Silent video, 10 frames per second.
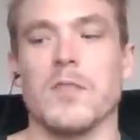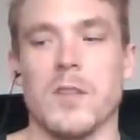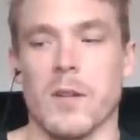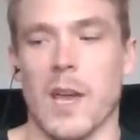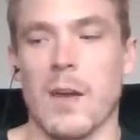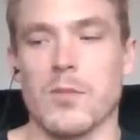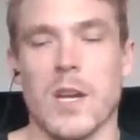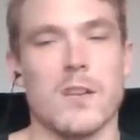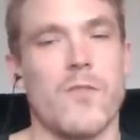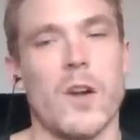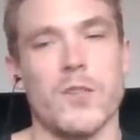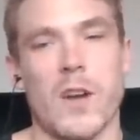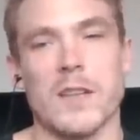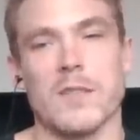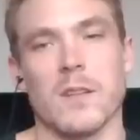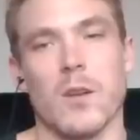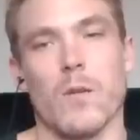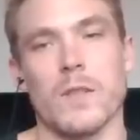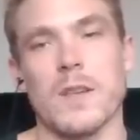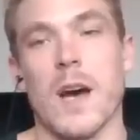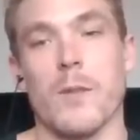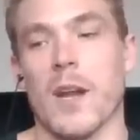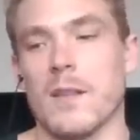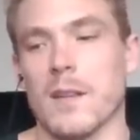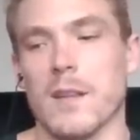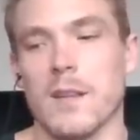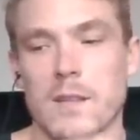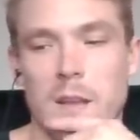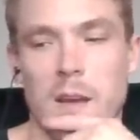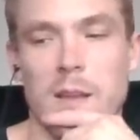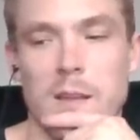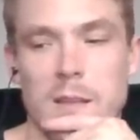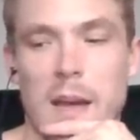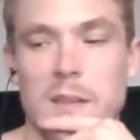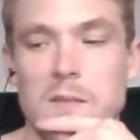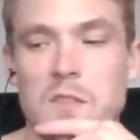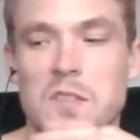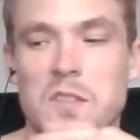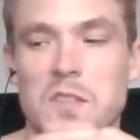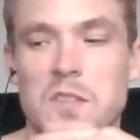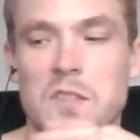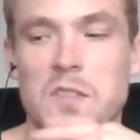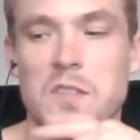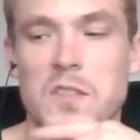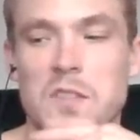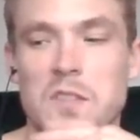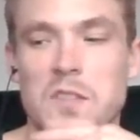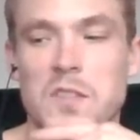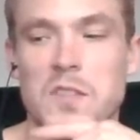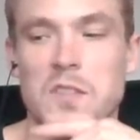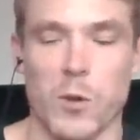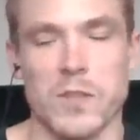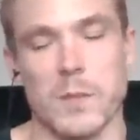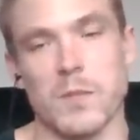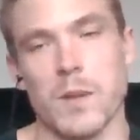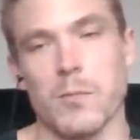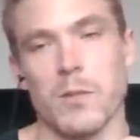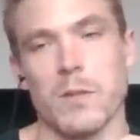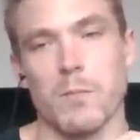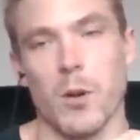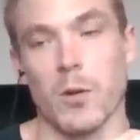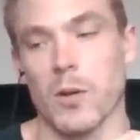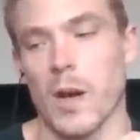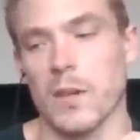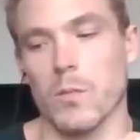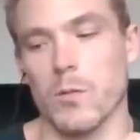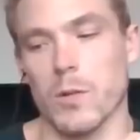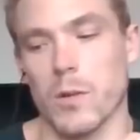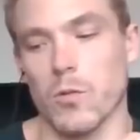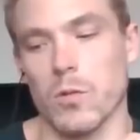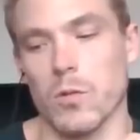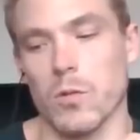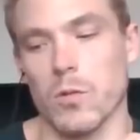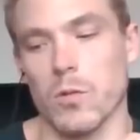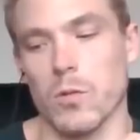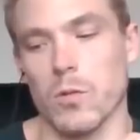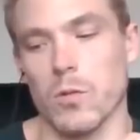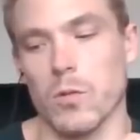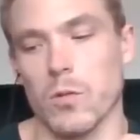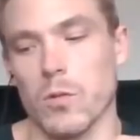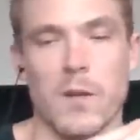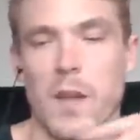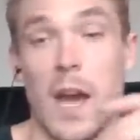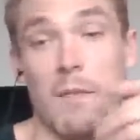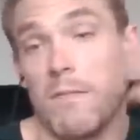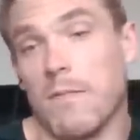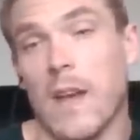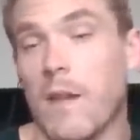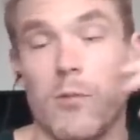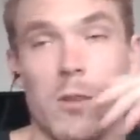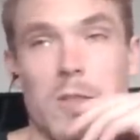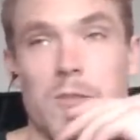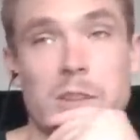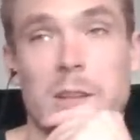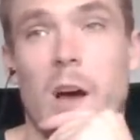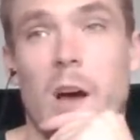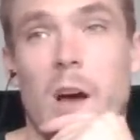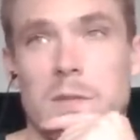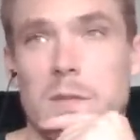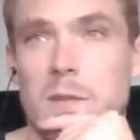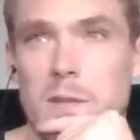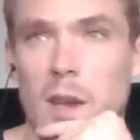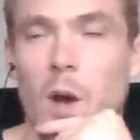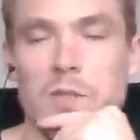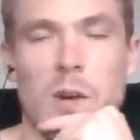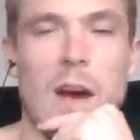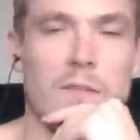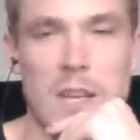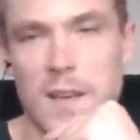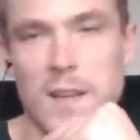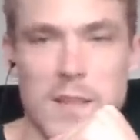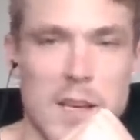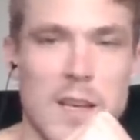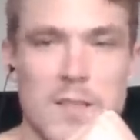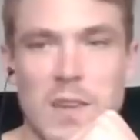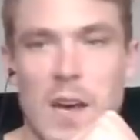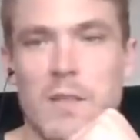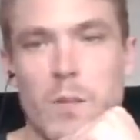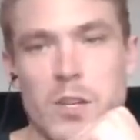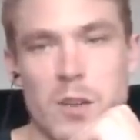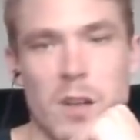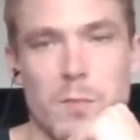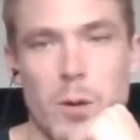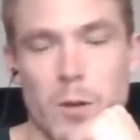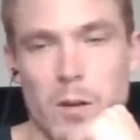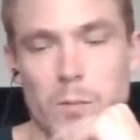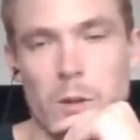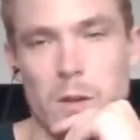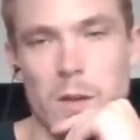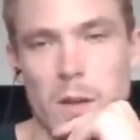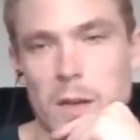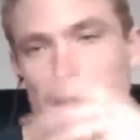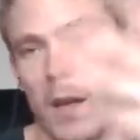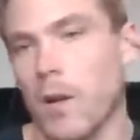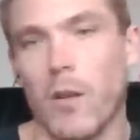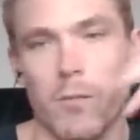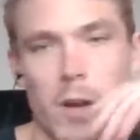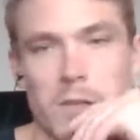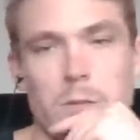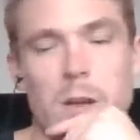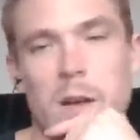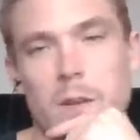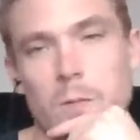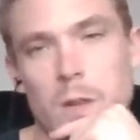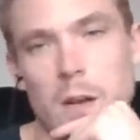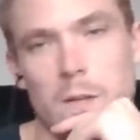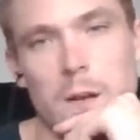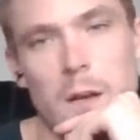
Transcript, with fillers: see her game change very drastically over time. And I think that, that, that's from those types of people in poker, I think would be really cool, because you know, they have, they have really interesting lives, and they also have the, the inside information on the poker community, like, like all the regs you would have on would have.